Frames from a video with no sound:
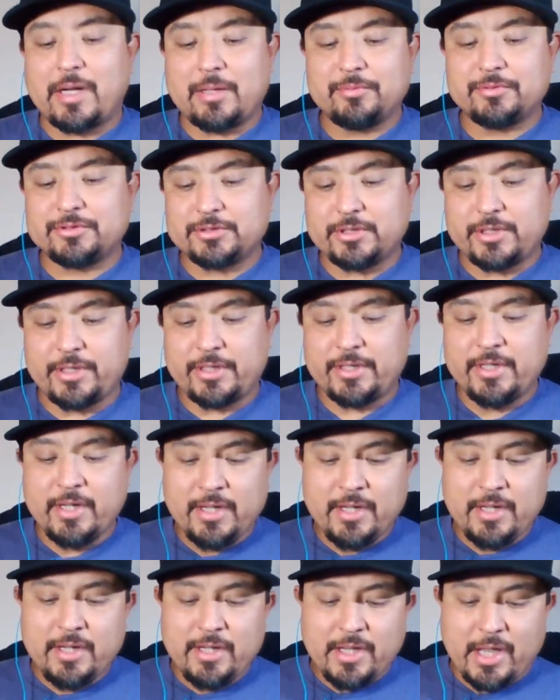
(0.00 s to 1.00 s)
Bible Study,
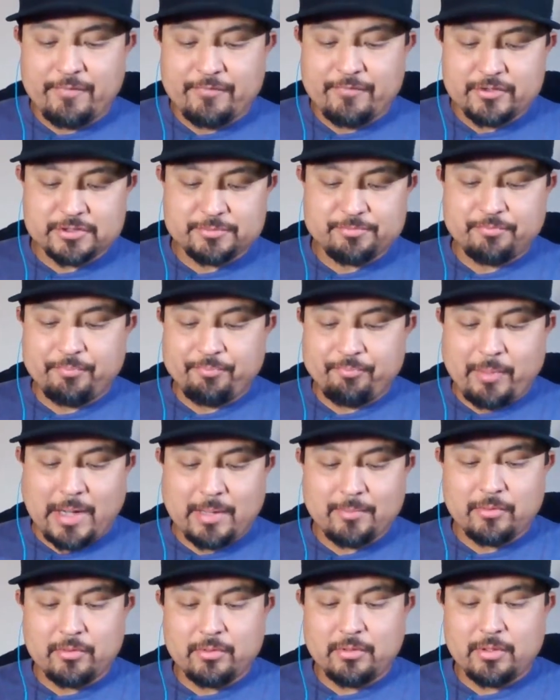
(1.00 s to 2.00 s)
Haver's
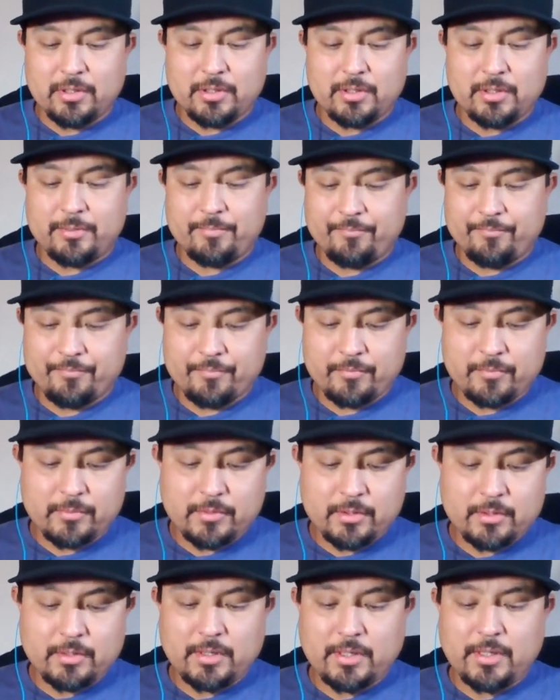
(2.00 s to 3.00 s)
Bible
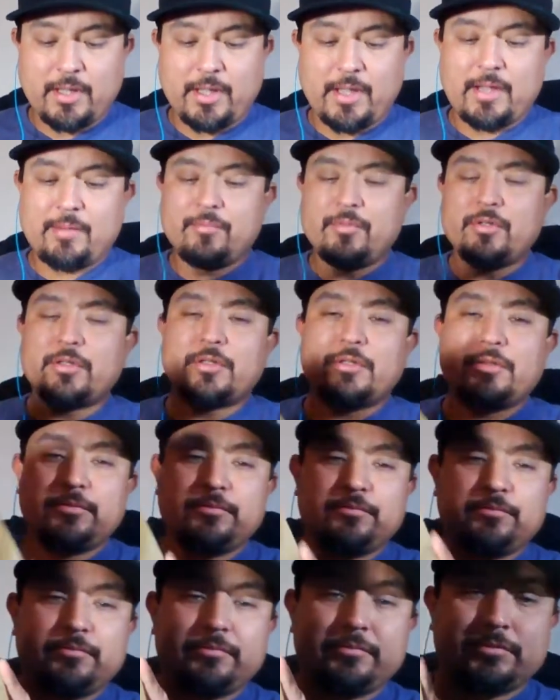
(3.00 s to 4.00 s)
Handbook.
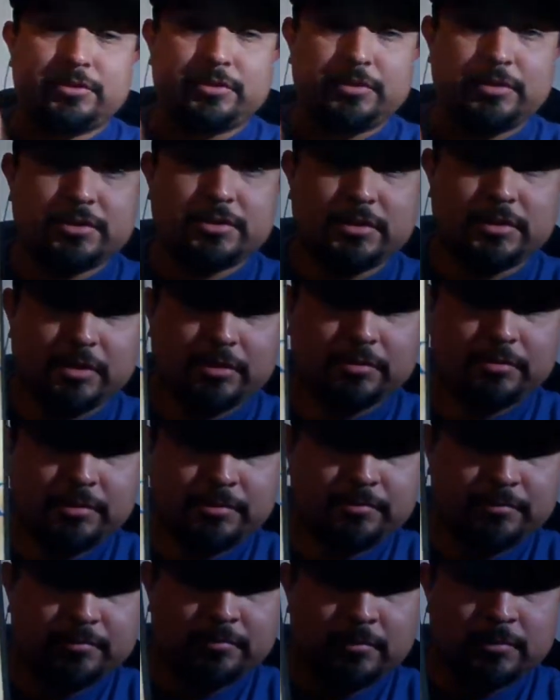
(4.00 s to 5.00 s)
So that's another one,
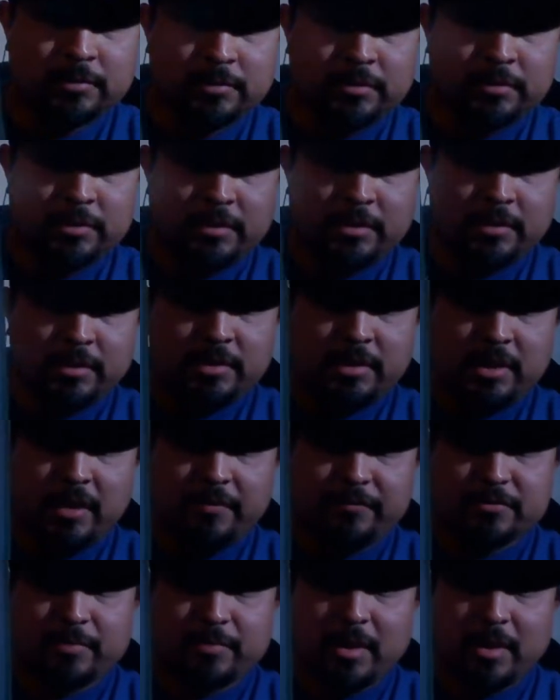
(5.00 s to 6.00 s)

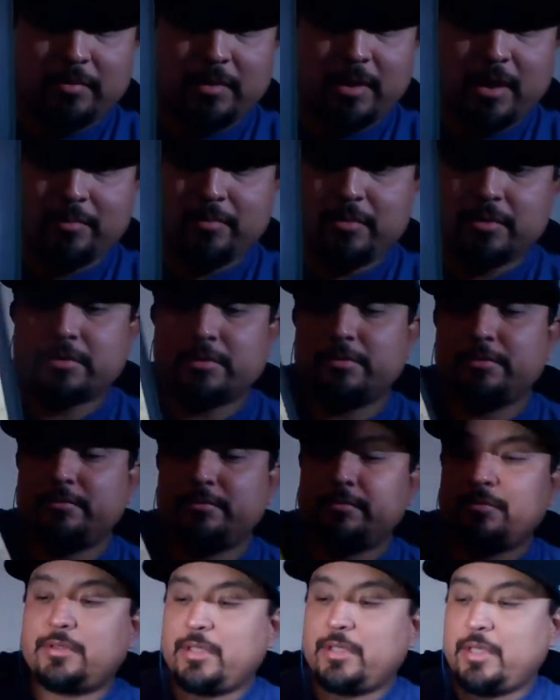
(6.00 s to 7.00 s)
Haver's Bible Handbook.
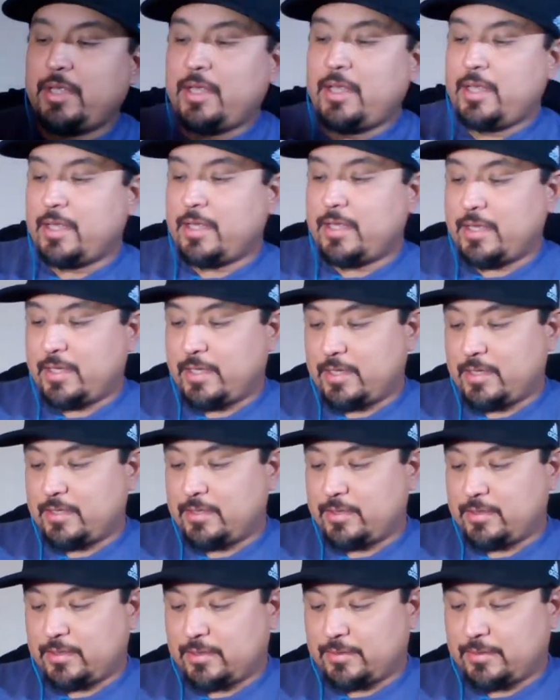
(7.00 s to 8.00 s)

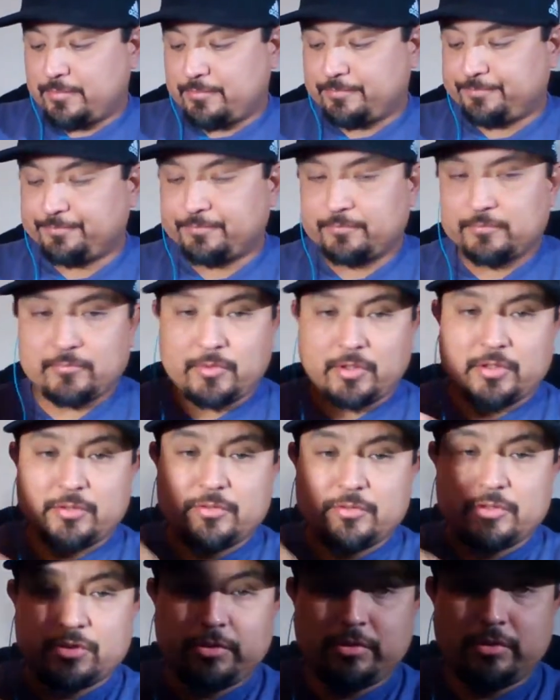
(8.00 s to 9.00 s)
And let me
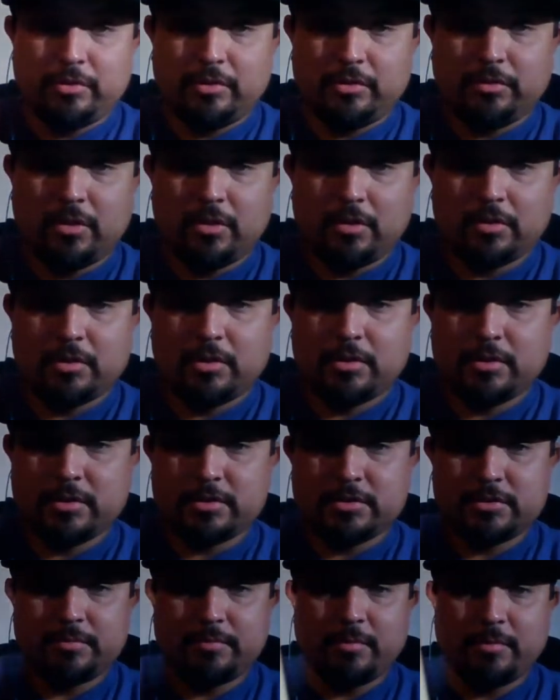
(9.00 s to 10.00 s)
show you a little longer
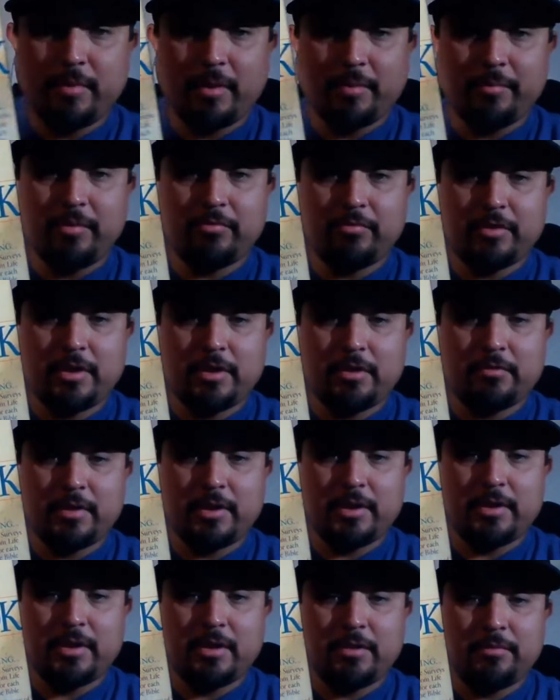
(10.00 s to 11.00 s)
because someone might be trying to
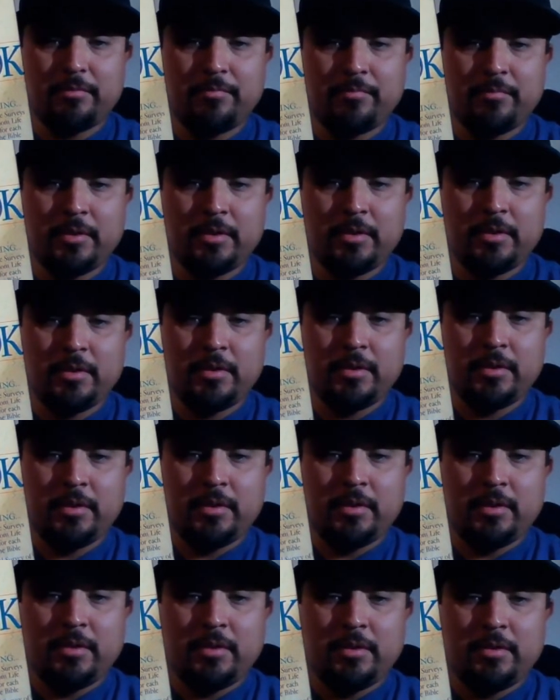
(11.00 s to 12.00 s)
write it down.
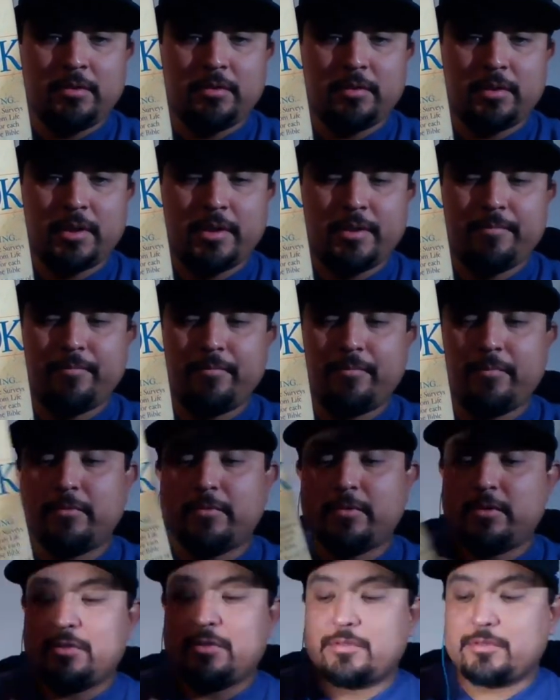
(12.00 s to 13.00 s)
Okay,
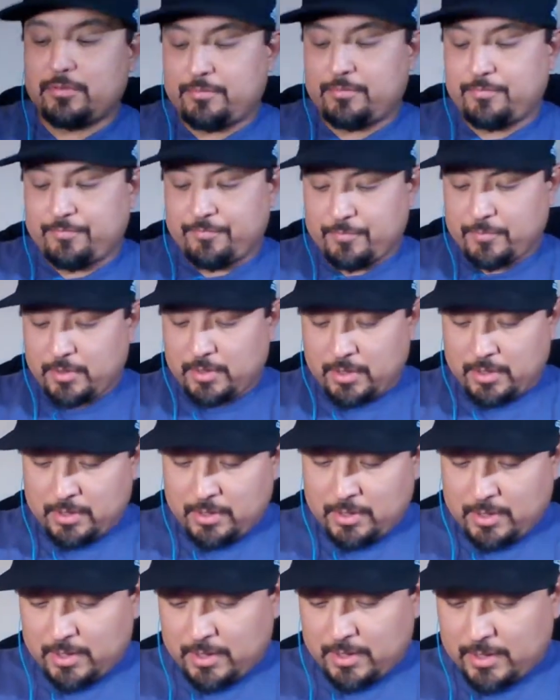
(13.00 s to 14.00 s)
so
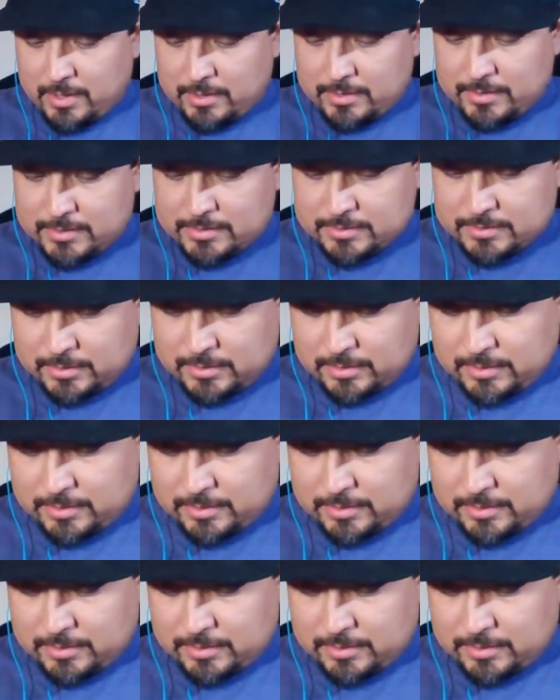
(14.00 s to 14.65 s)
and it's